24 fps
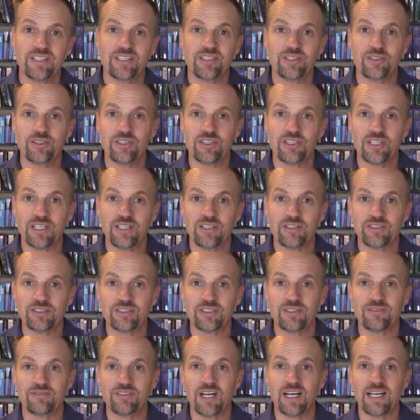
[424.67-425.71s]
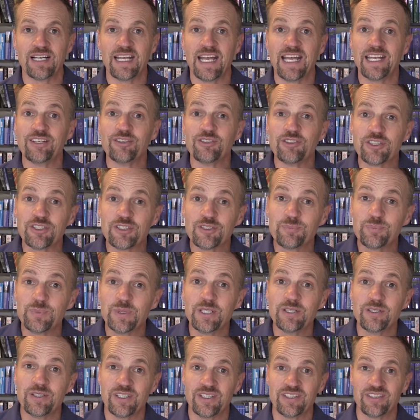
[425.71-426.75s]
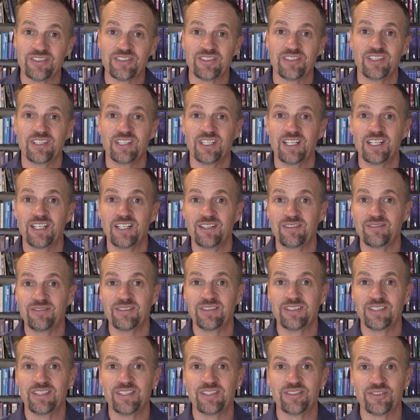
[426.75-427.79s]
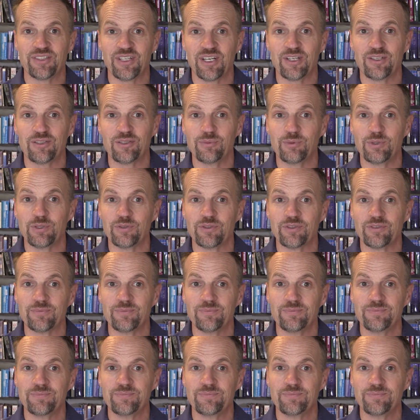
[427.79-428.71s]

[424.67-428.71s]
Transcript: your knowledge of God and your experience of His attributes.